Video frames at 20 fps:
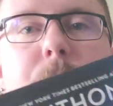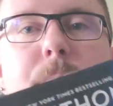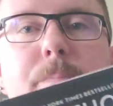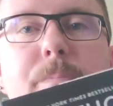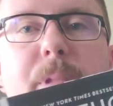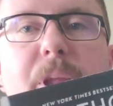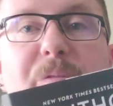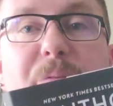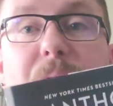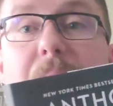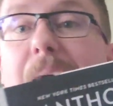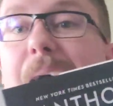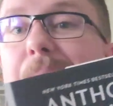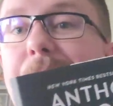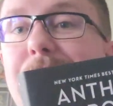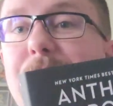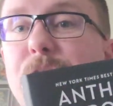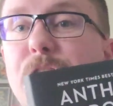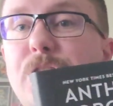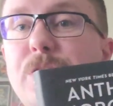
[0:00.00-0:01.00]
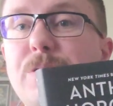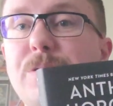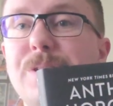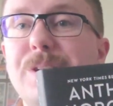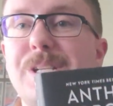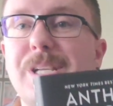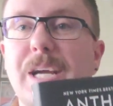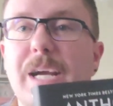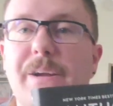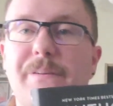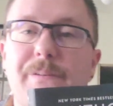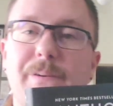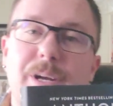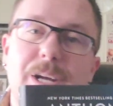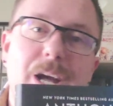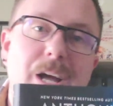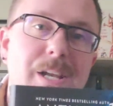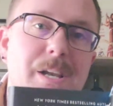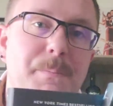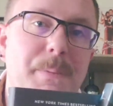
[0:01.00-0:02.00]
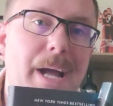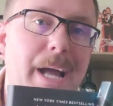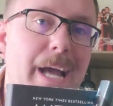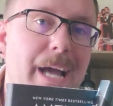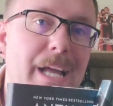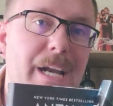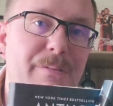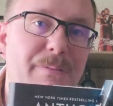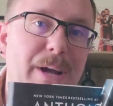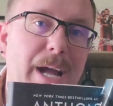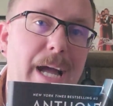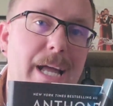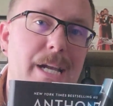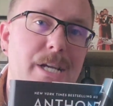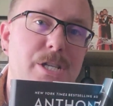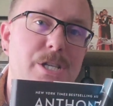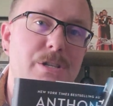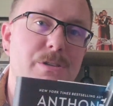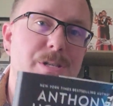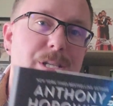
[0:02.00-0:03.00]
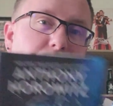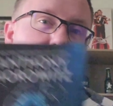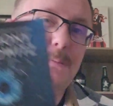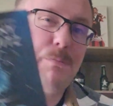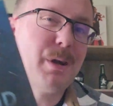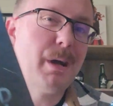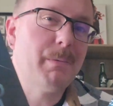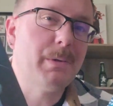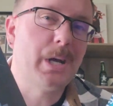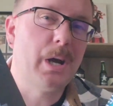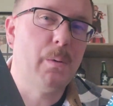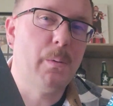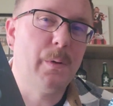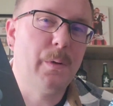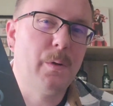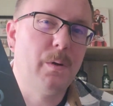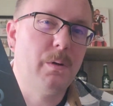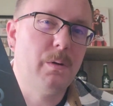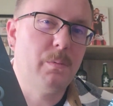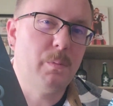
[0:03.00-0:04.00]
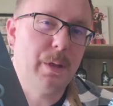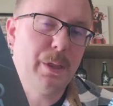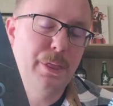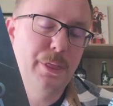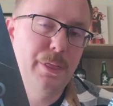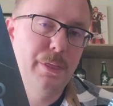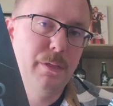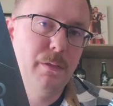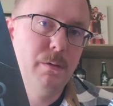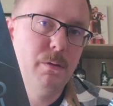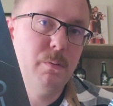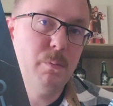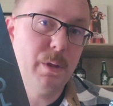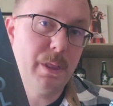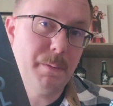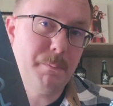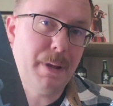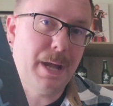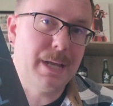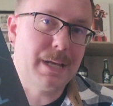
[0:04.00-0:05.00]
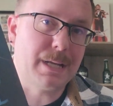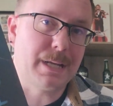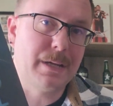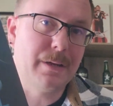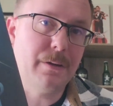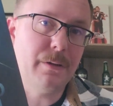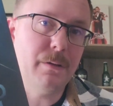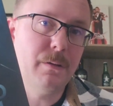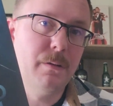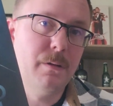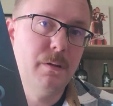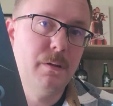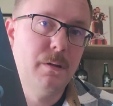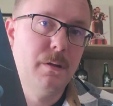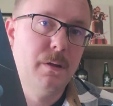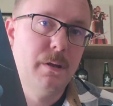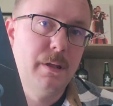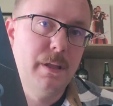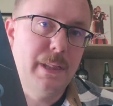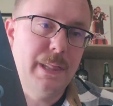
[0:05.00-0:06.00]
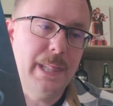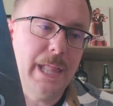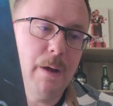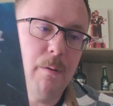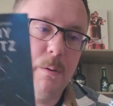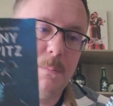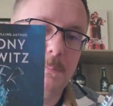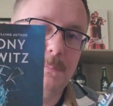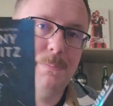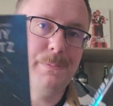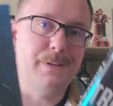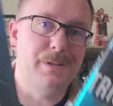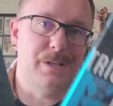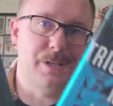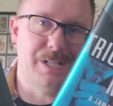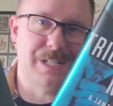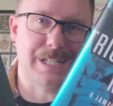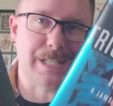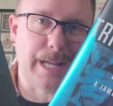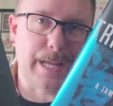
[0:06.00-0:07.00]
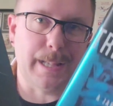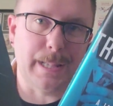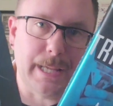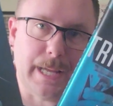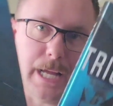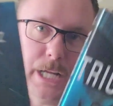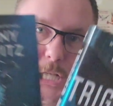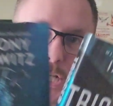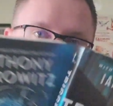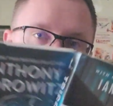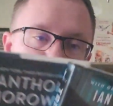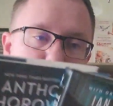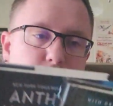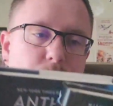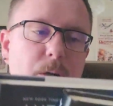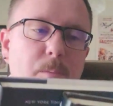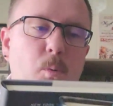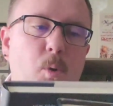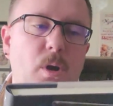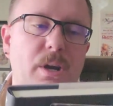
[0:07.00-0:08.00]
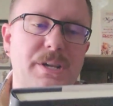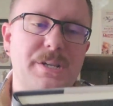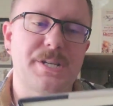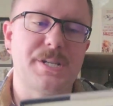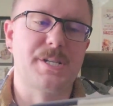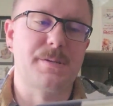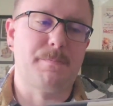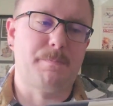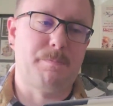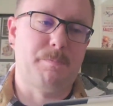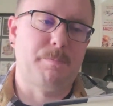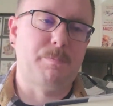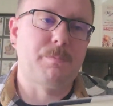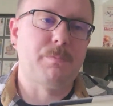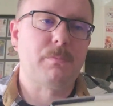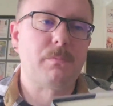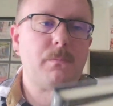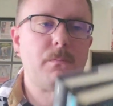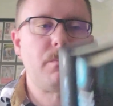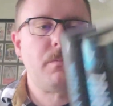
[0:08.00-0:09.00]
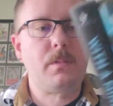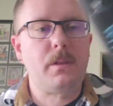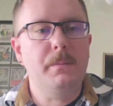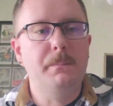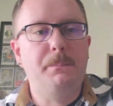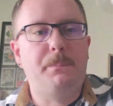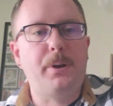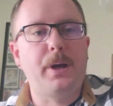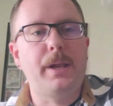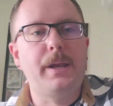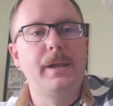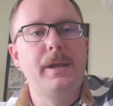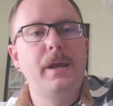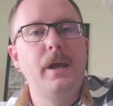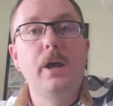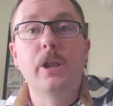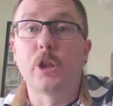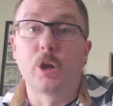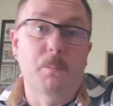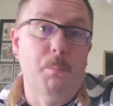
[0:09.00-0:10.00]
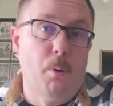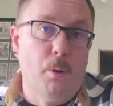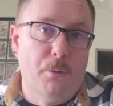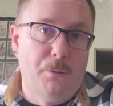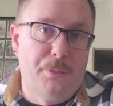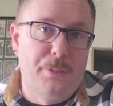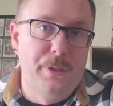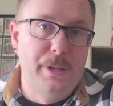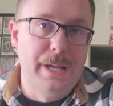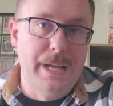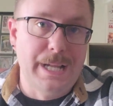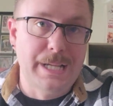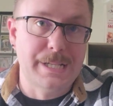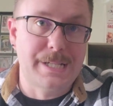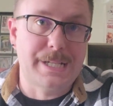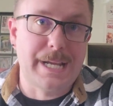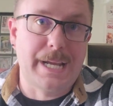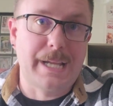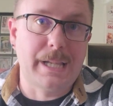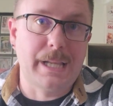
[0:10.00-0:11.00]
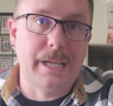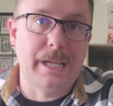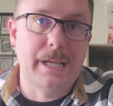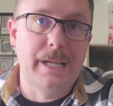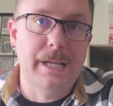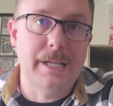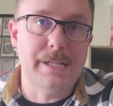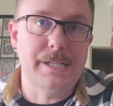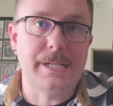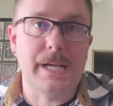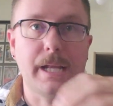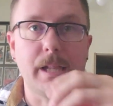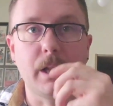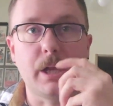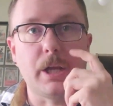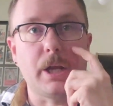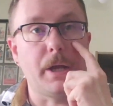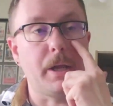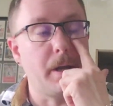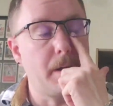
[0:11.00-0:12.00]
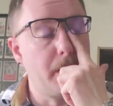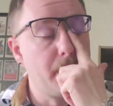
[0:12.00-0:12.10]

If I had to choose, like if a gun to my head, if I had to choose, I would probably go with A Mind to Kill. That would slightly edge out Trigger Mortis, but they're both insanely good.